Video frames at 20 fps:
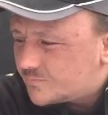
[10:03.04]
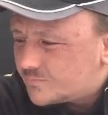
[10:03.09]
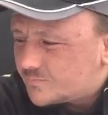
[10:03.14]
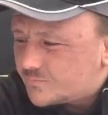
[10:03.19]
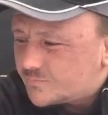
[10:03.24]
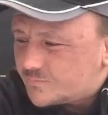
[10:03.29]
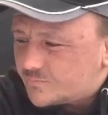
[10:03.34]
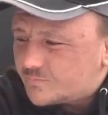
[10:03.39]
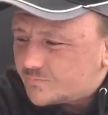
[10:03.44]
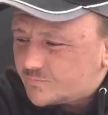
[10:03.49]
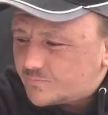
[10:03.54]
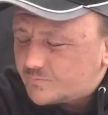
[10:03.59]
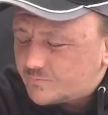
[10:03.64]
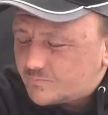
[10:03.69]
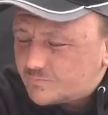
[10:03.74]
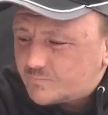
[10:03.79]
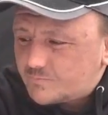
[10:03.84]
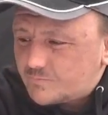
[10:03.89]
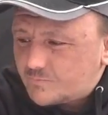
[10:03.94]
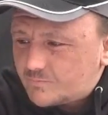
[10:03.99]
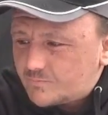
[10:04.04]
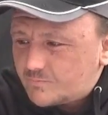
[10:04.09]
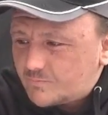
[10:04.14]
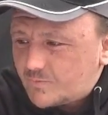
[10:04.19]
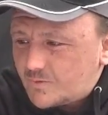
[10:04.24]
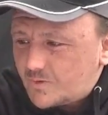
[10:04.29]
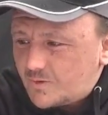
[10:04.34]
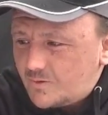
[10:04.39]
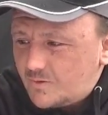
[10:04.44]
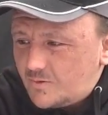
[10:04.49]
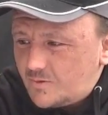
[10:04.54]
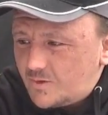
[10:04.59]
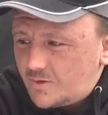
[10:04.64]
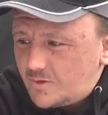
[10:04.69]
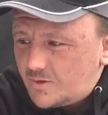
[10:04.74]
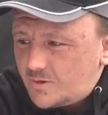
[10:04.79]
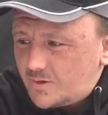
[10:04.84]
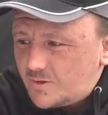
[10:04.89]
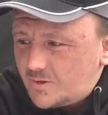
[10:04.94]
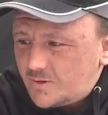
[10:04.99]

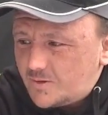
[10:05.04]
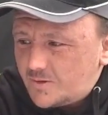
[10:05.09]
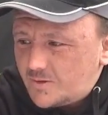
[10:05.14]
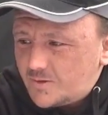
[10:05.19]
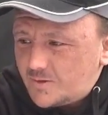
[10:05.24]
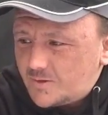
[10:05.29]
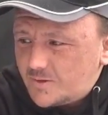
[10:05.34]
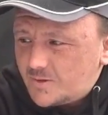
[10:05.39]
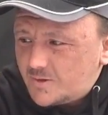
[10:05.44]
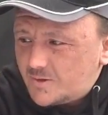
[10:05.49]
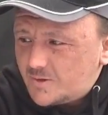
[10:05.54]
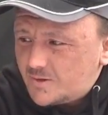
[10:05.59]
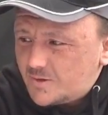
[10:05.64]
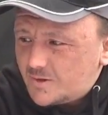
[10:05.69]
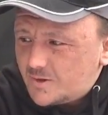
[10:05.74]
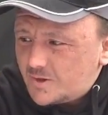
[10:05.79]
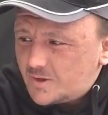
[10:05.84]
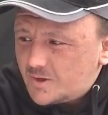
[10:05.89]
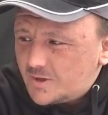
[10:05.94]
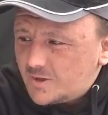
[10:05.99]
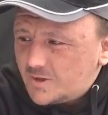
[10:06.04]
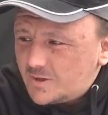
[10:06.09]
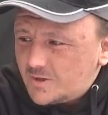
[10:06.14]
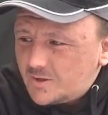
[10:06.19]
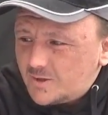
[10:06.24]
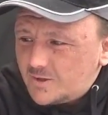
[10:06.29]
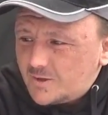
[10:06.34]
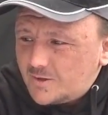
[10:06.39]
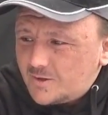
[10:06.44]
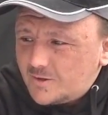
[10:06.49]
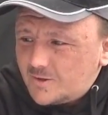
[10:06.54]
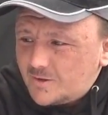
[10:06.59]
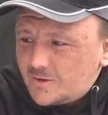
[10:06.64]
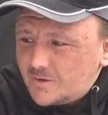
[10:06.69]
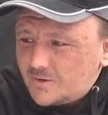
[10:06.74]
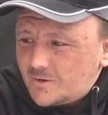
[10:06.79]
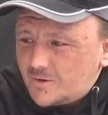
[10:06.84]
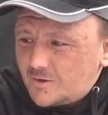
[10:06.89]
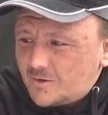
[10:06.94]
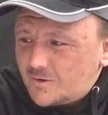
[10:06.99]

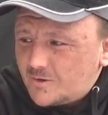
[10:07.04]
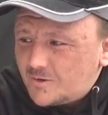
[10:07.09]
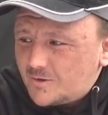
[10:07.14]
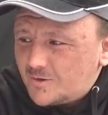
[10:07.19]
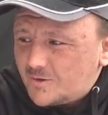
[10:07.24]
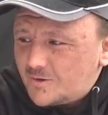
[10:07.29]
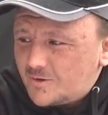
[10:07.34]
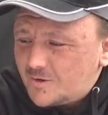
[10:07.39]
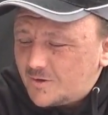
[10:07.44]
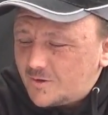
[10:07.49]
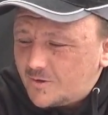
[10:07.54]
This person isn't speaking.